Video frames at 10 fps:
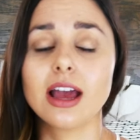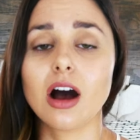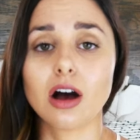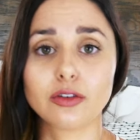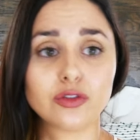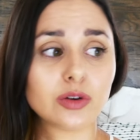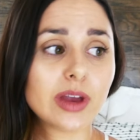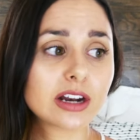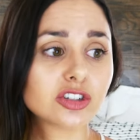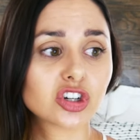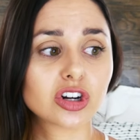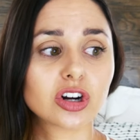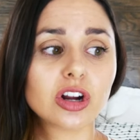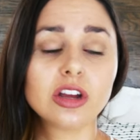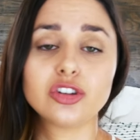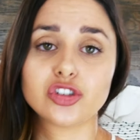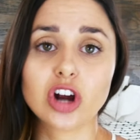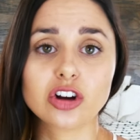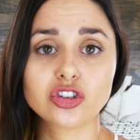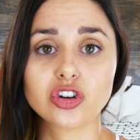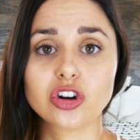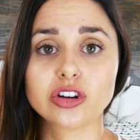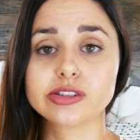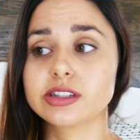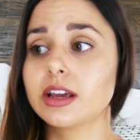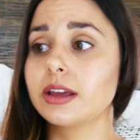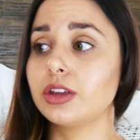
off of your manager, your charge nurse,